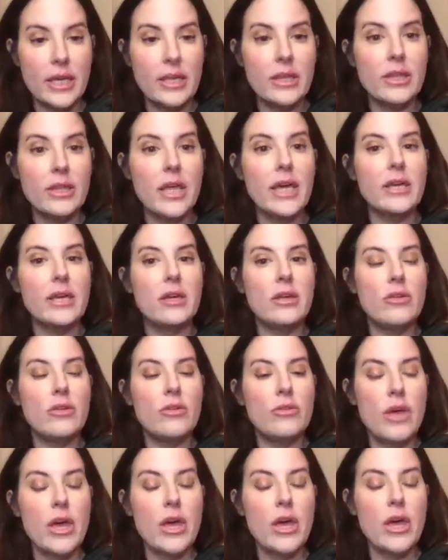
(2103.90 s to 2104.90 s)
that like
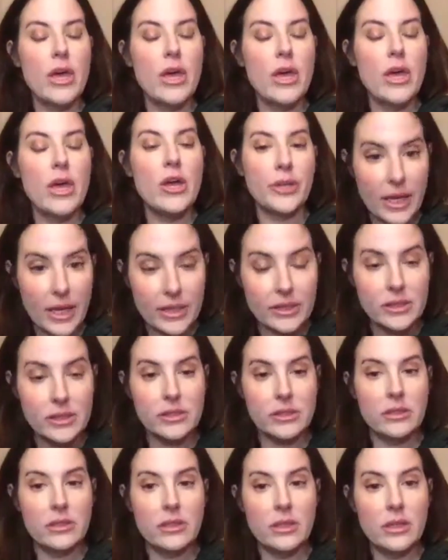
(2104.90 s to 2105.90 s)
they are
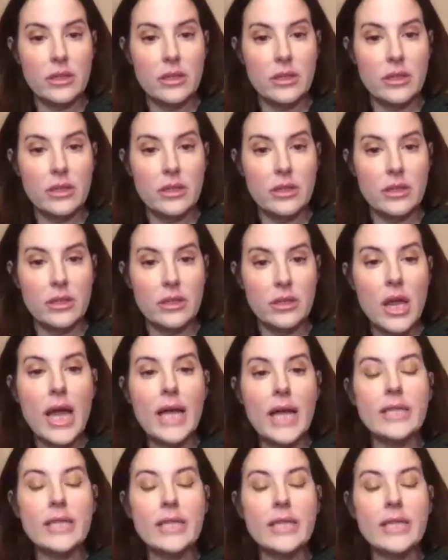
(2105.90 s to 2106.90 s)
kids
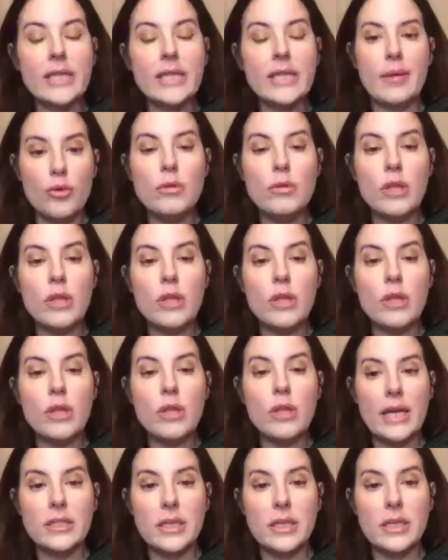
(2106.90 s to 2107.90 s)
and stop
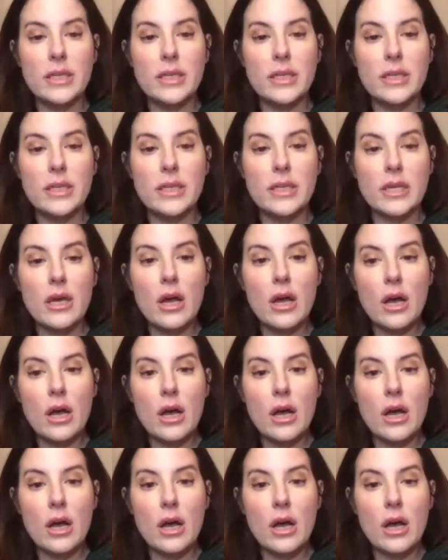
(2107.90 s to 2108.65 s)
normalizing